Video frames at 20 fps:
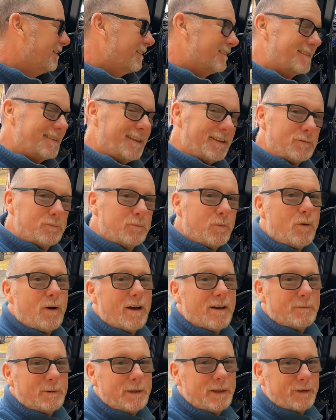so that's
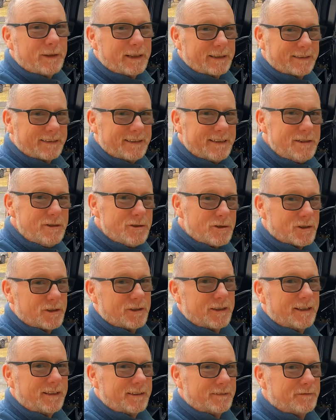why we like to
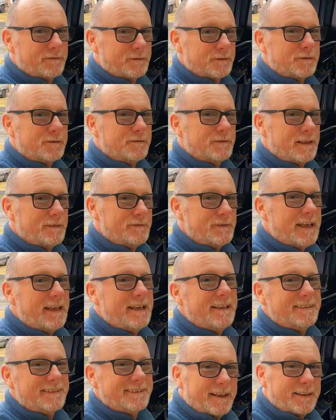insulate the floor of our
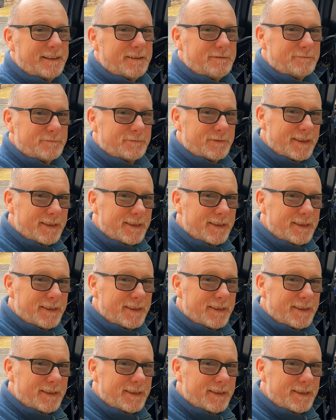vans and in